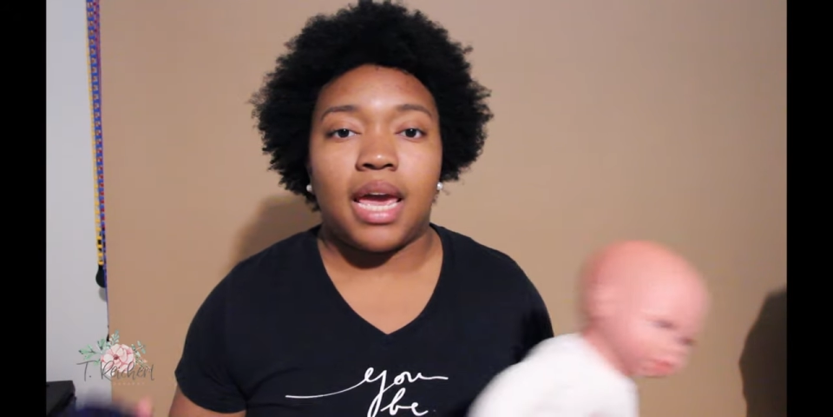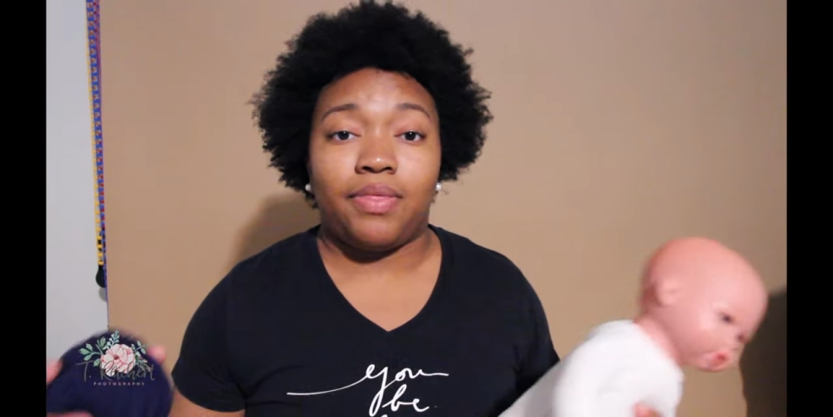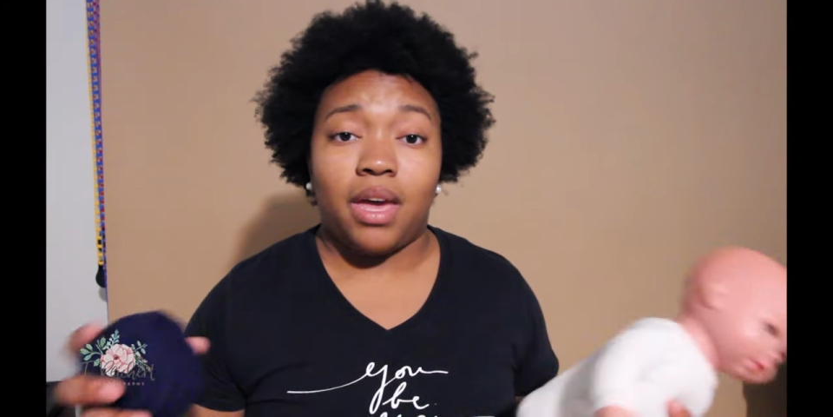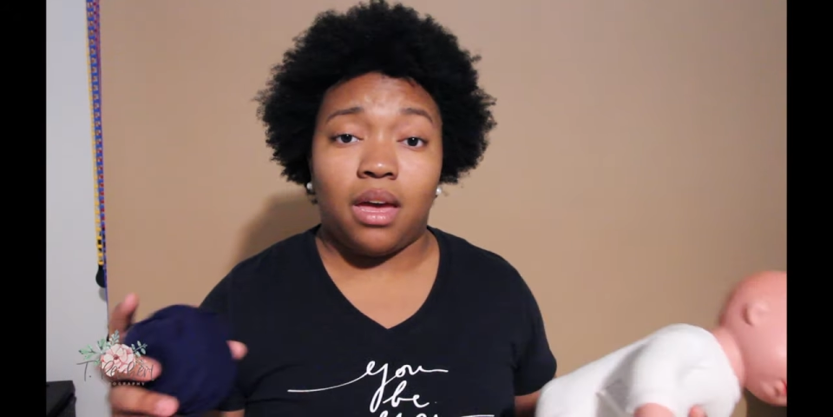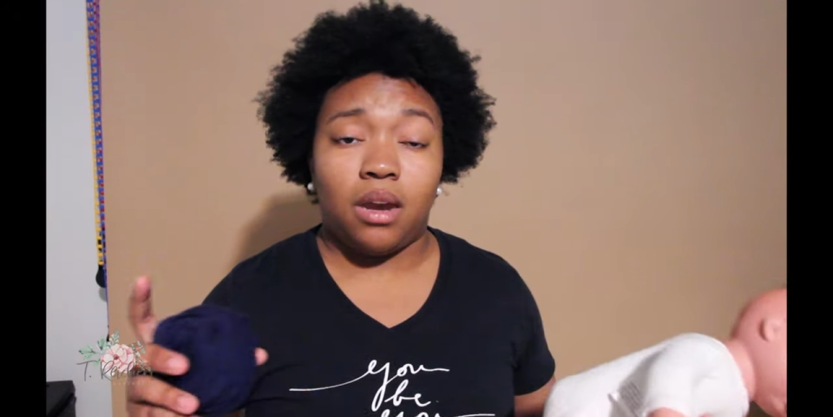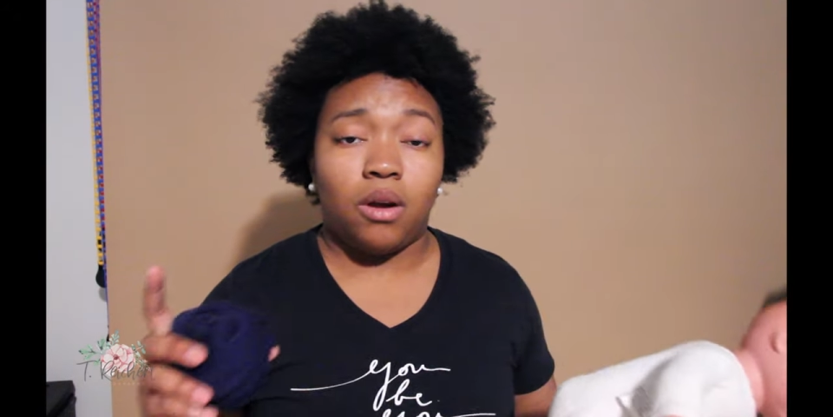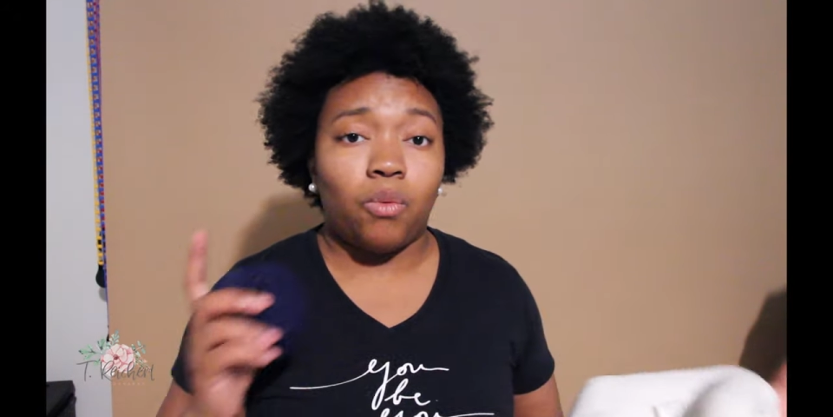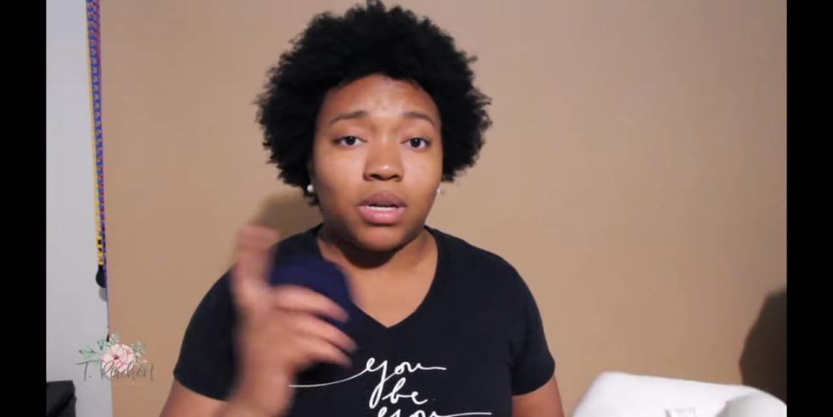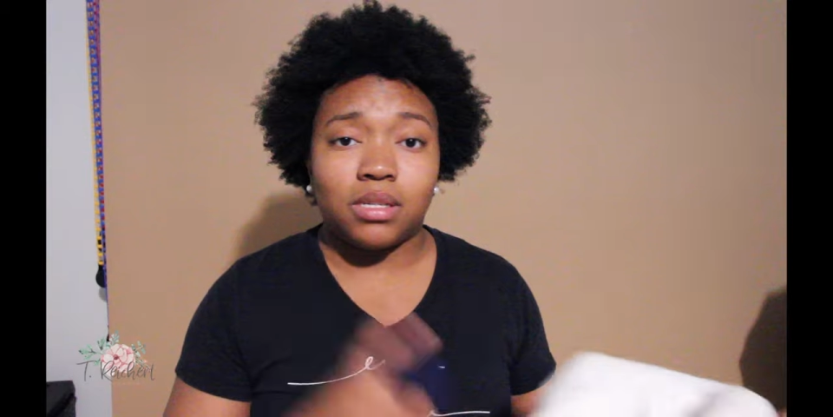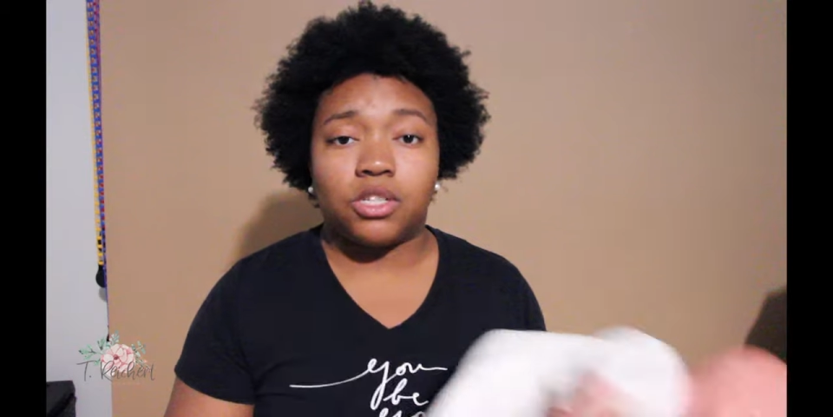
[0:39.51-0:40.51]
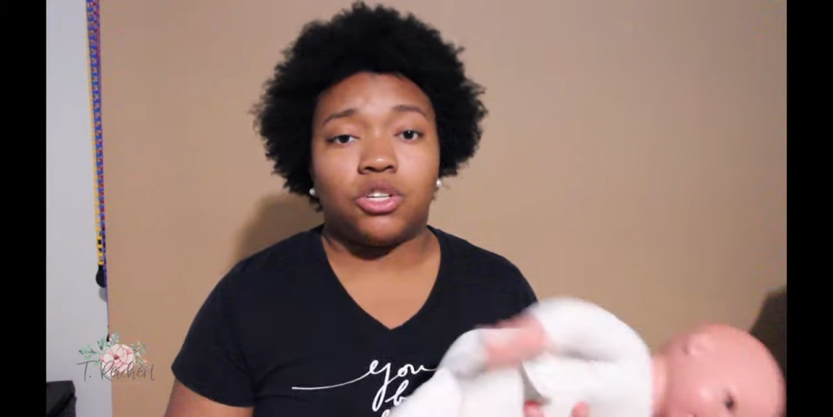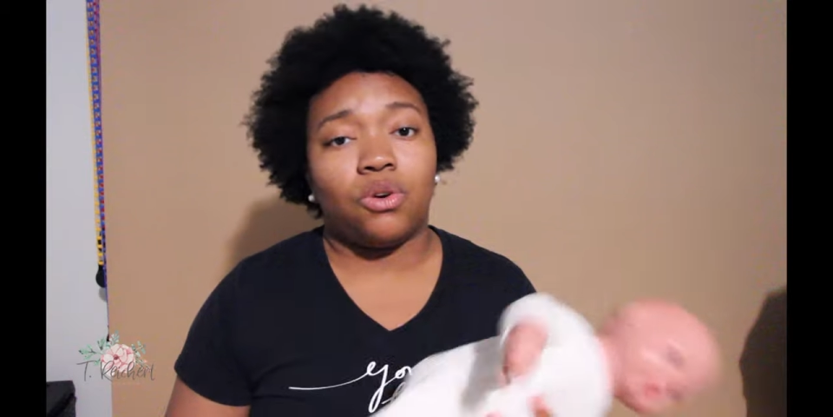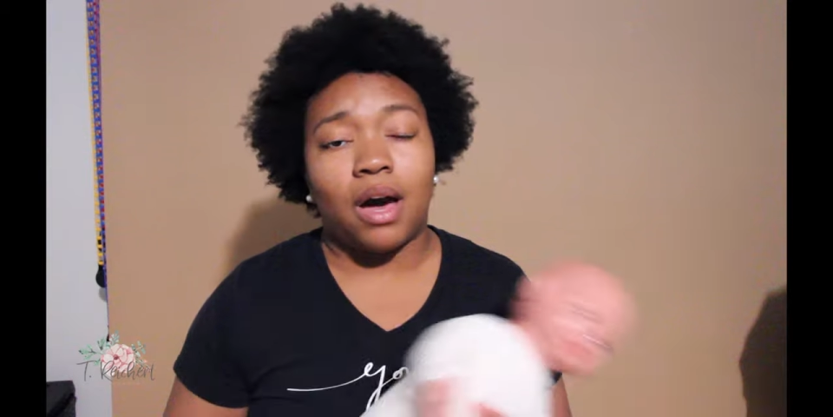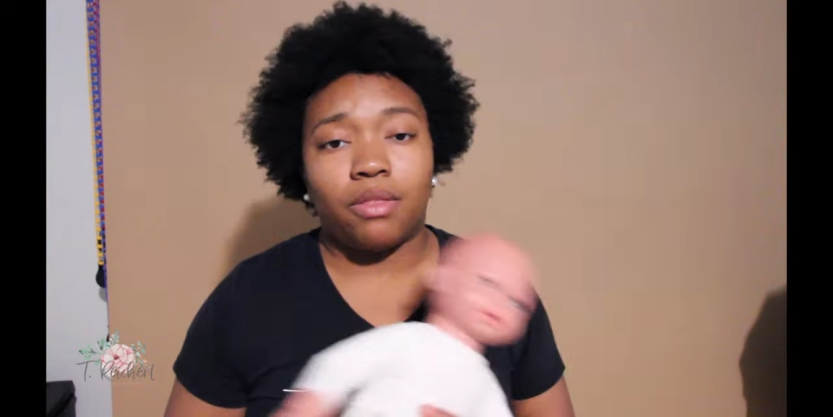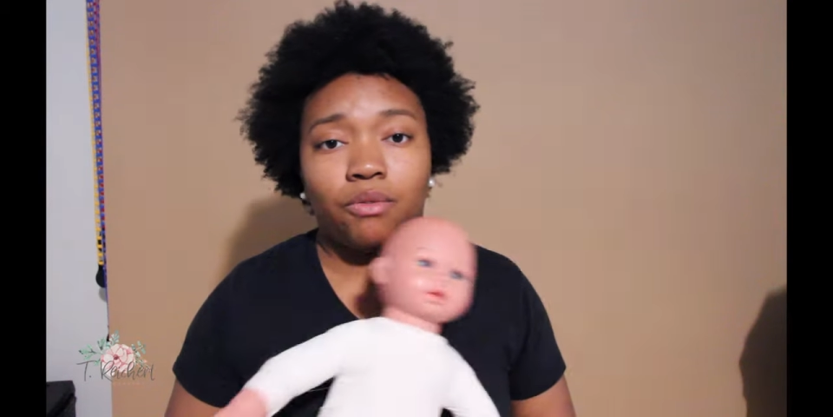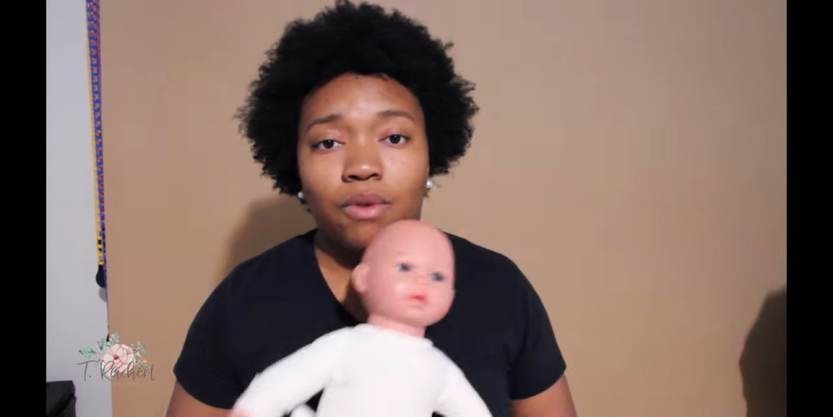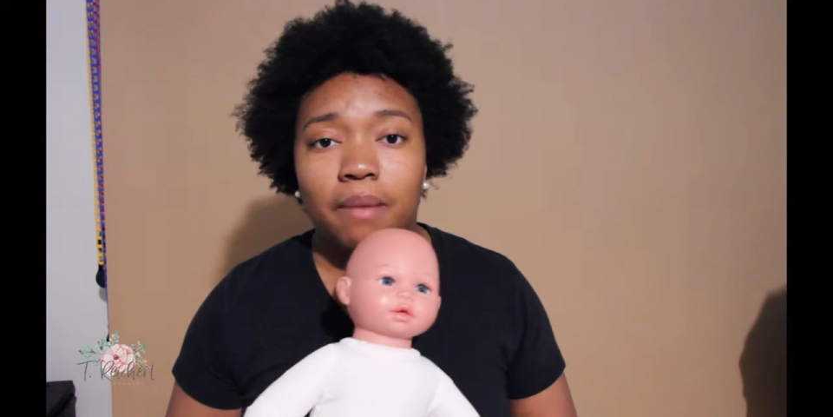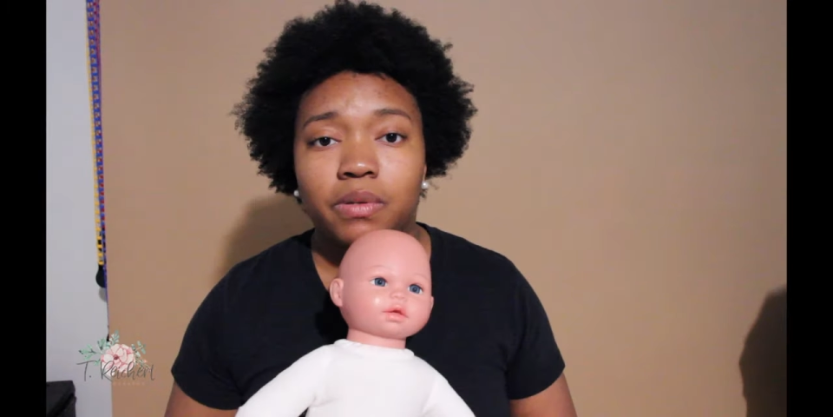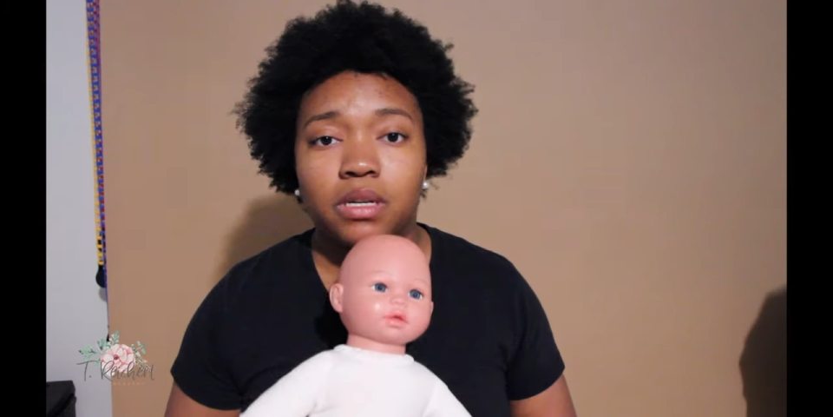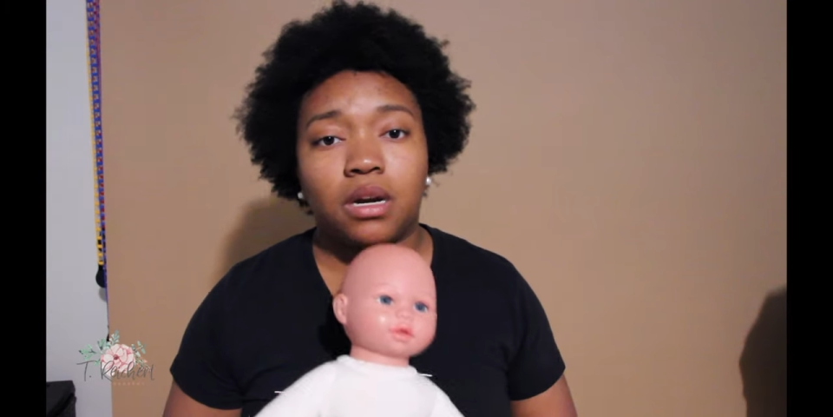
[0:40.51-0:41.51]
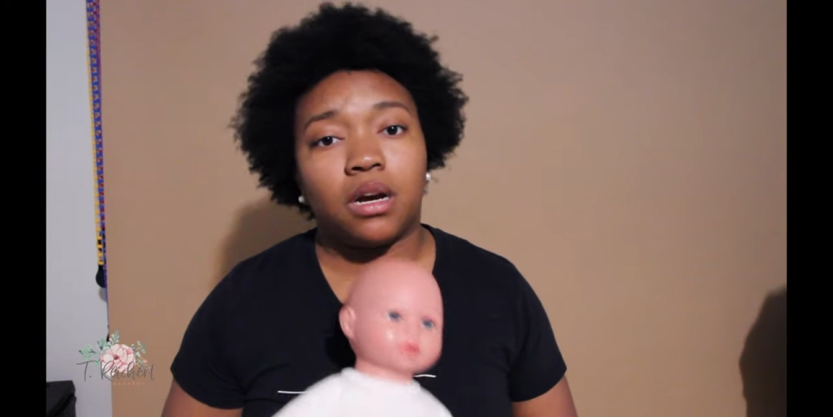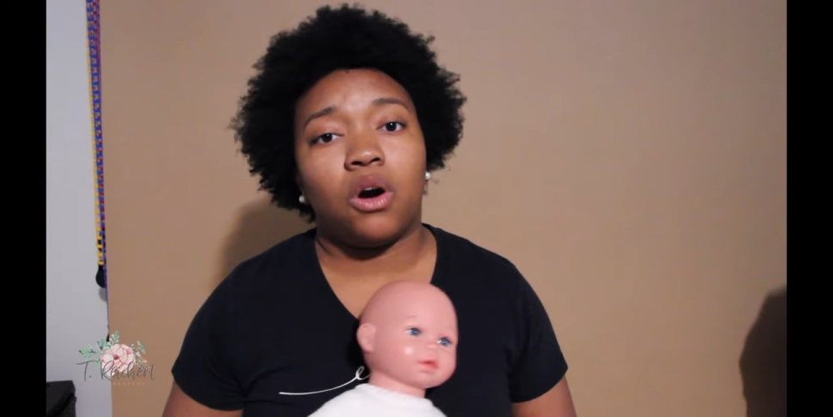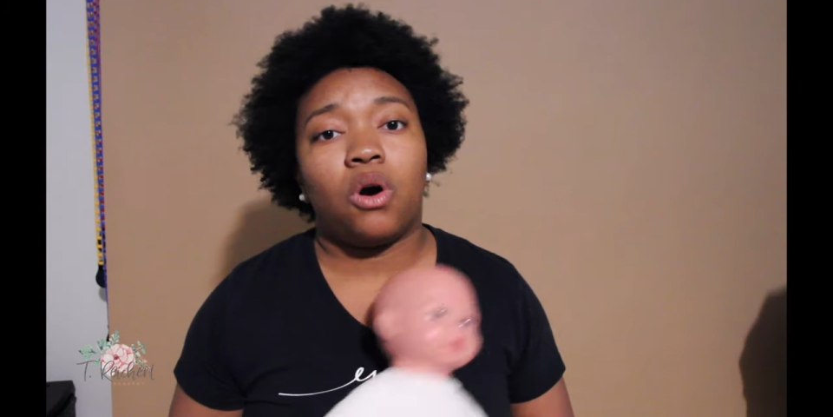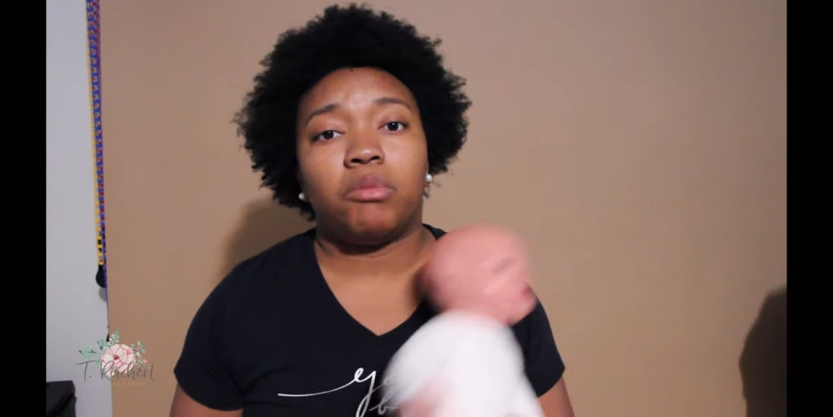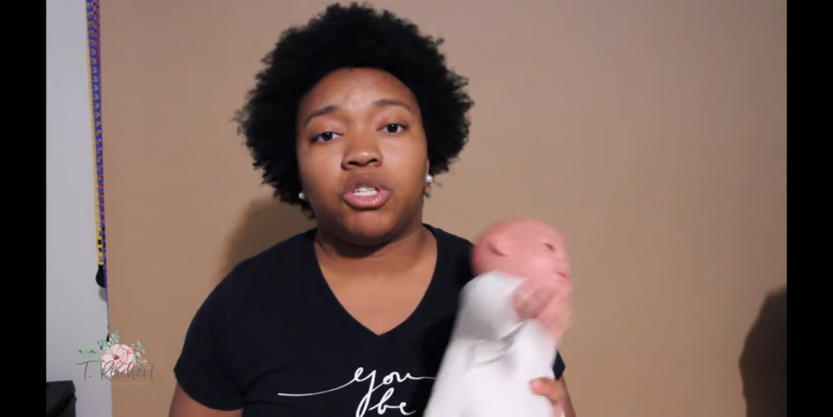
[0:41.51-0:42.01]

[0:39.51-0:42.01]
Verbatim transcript: and then once I show you how the wrap is gonna go I'm gonna